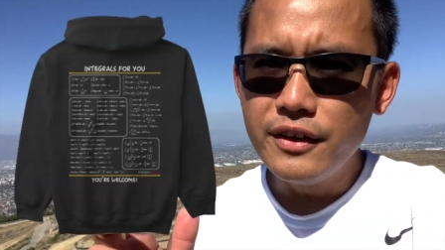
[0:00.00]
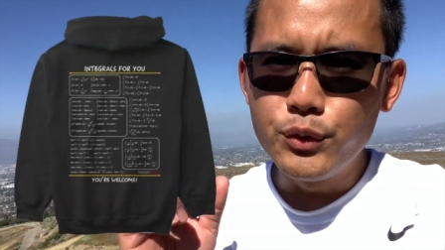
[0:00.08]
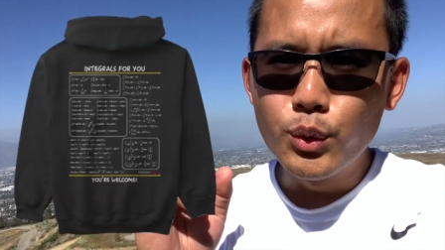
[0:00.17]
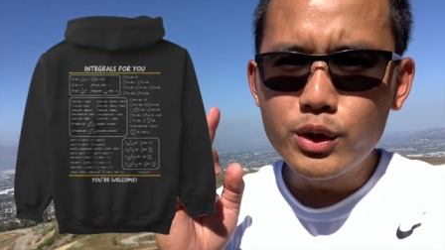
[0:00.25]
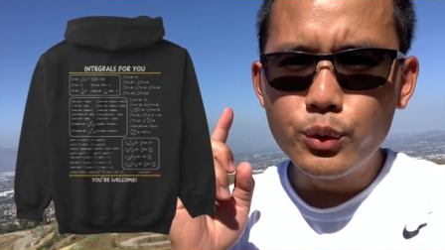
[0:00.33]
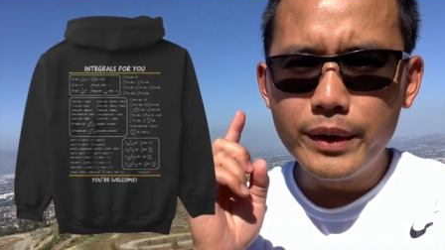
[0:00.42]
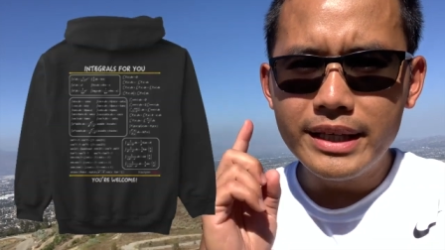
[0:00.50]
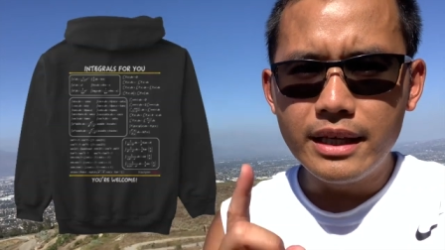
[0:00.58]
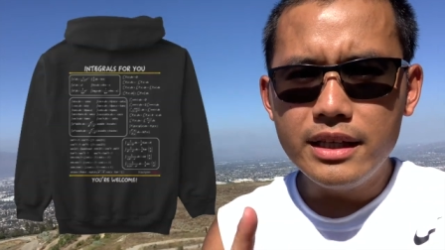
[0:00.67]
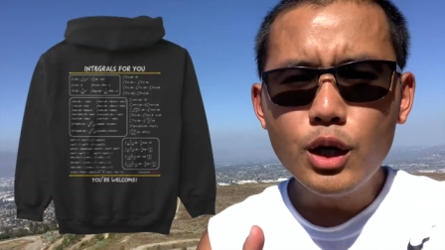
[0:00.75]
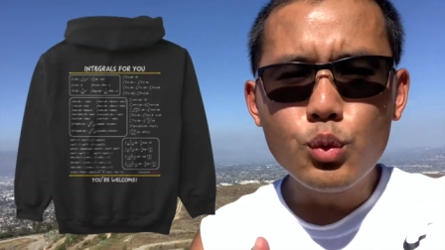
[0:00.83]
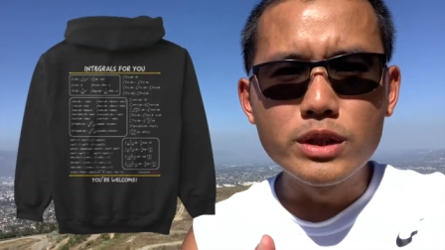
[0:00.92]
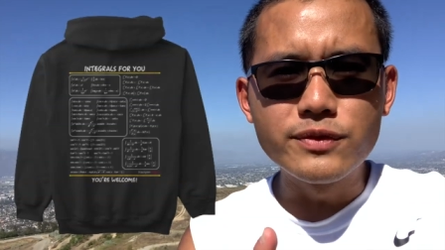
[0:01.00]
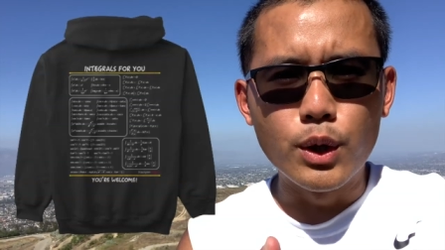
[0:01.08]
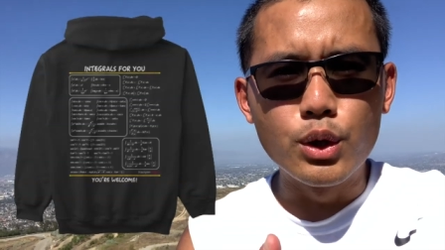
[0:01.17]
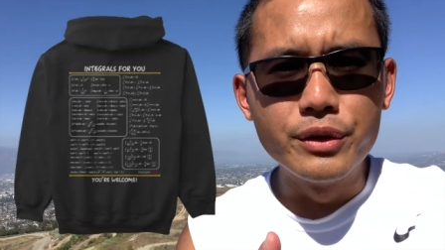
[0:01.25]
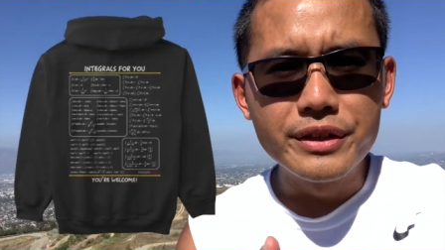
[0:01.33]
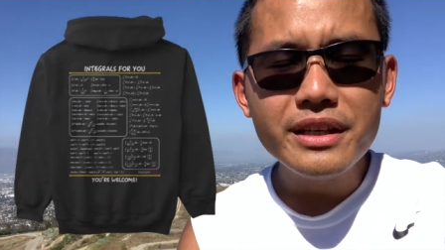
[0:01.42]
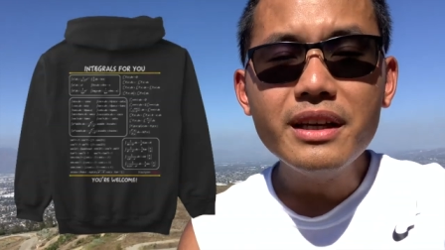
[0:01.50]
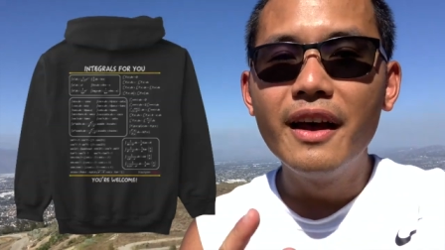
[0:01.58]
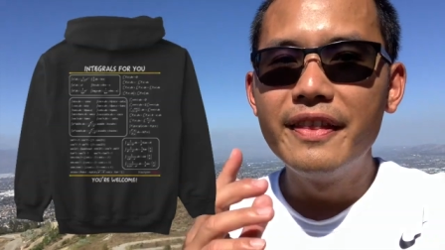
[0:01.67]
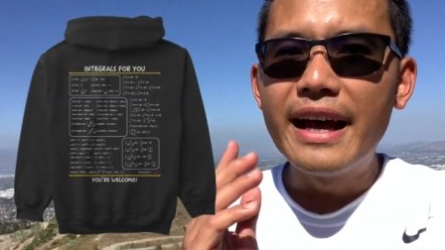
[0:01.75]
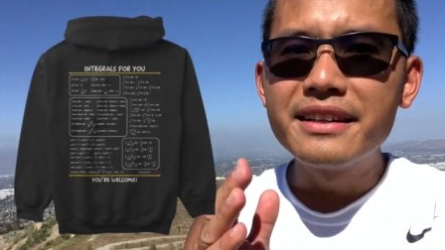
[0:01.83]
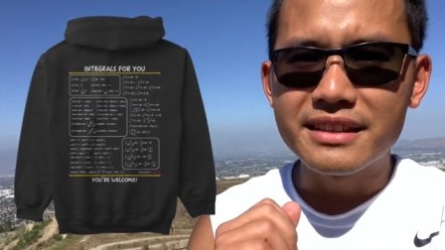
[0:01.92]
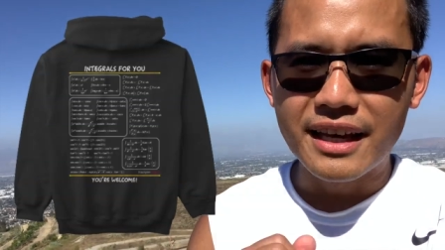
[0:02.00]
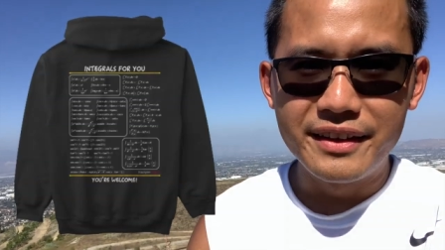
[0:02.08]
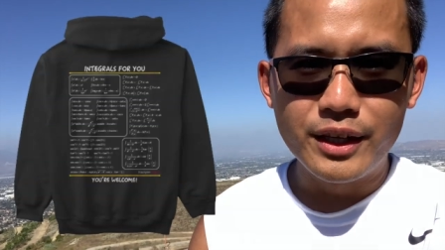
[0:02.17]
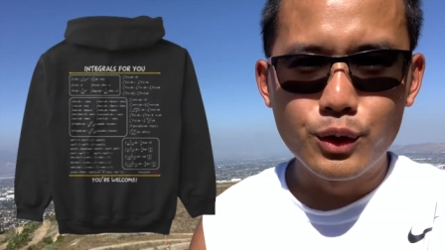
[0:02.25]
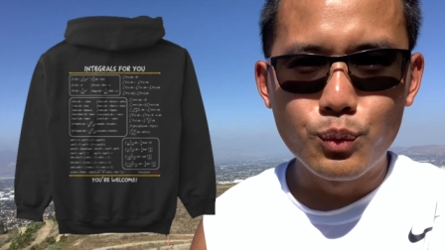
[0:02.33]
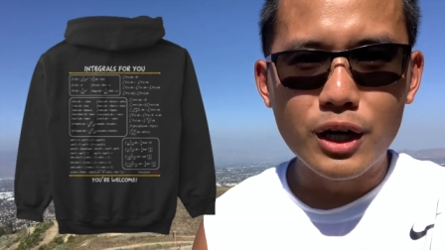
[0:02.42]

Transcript: If you want to win an integrals for your hoodie, then continue